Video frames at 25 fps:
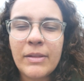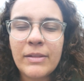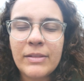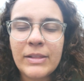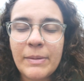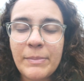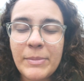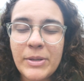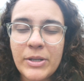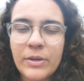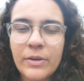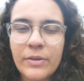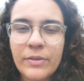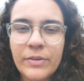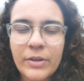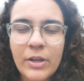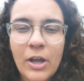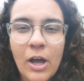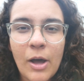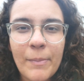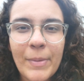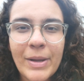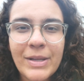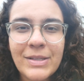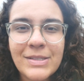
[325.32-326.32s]
let me know in the
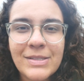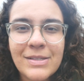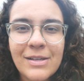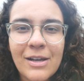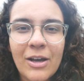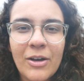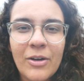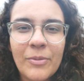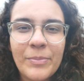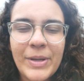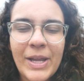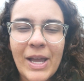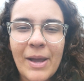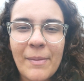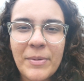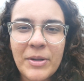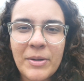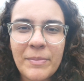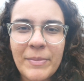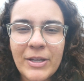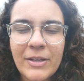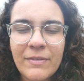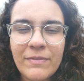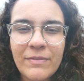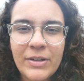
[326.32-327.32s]
comments. I'll be happy
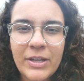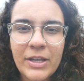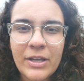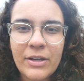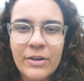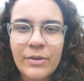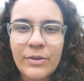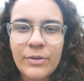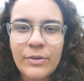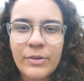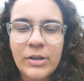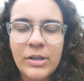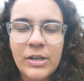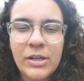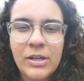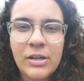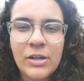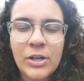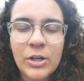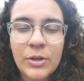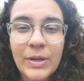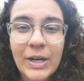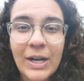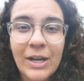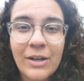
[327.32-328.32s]
to make a video
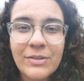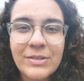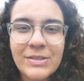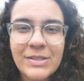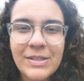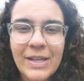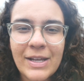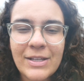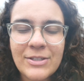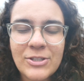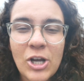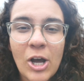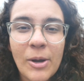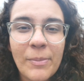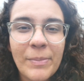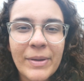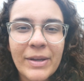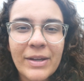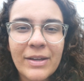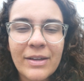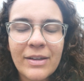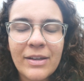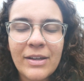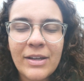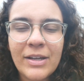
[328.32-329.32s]
around that
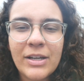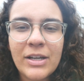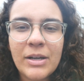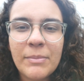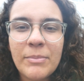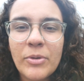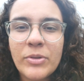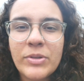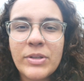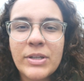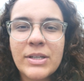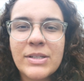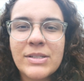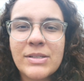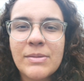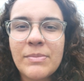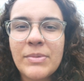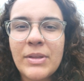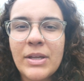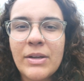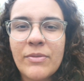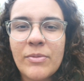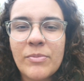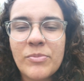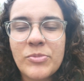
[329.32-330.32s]
topic, building
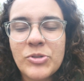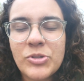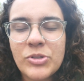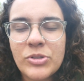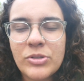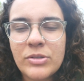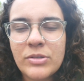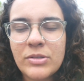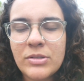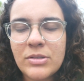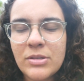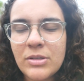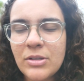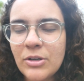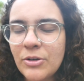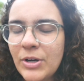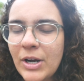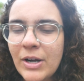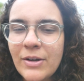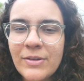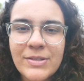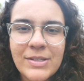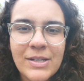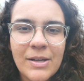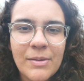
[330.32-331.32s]
something from the
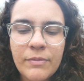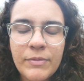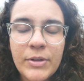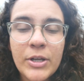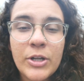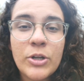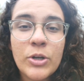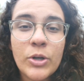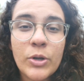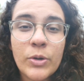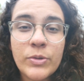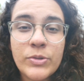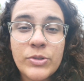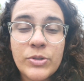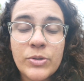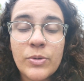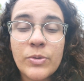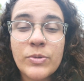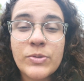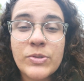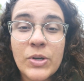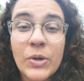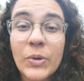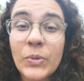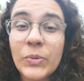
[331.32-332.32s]
ground up via no-code
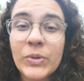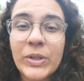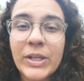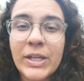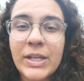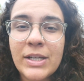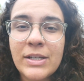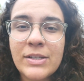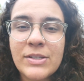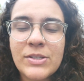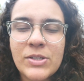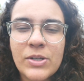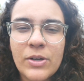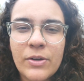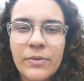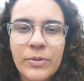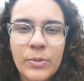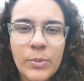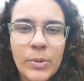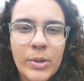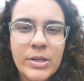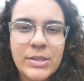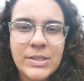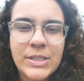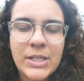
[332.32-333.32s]
tools only. So if
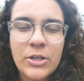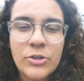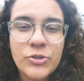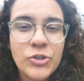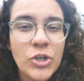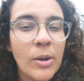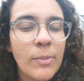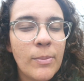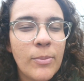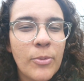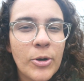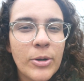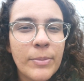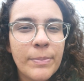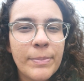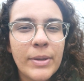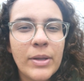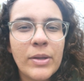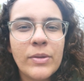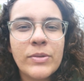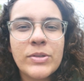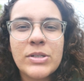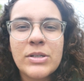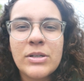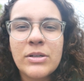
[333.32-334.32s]
you want to see a job board
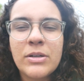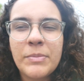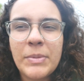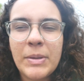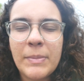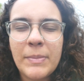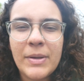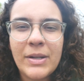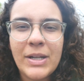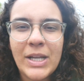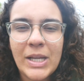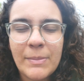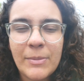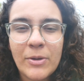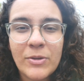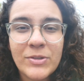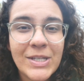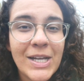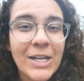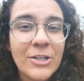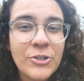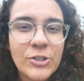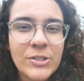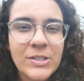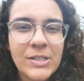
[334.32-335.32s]
built, maybe an email
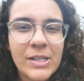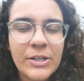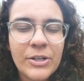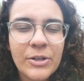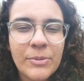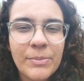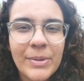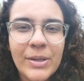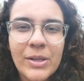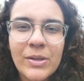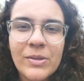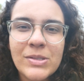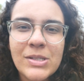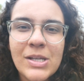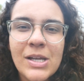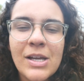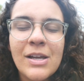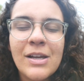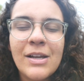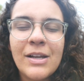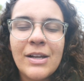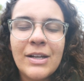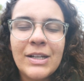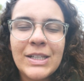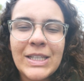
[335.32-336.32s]
digest letter built,
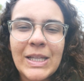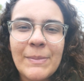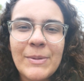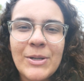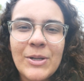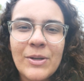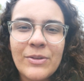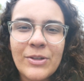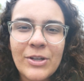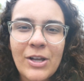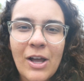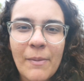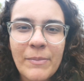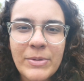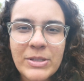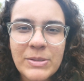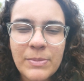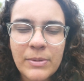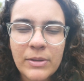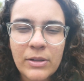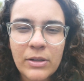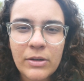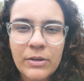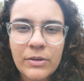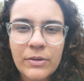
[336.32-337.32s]
let me know in the comments
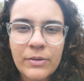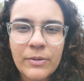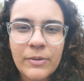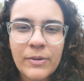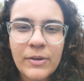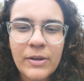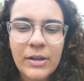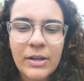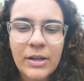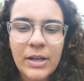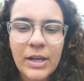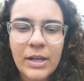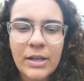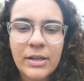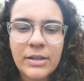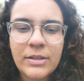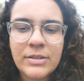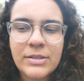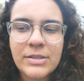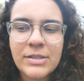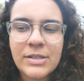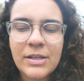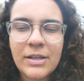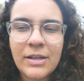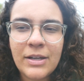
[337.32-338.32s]
below
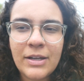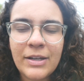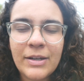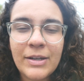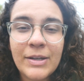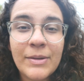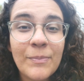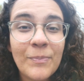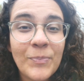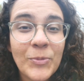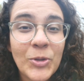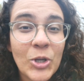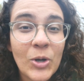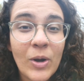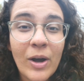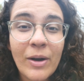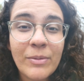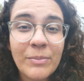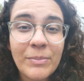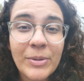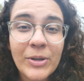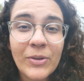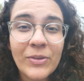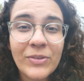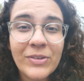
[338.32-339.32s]
and go out
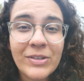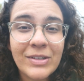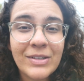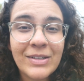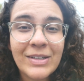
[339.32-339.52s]
and build.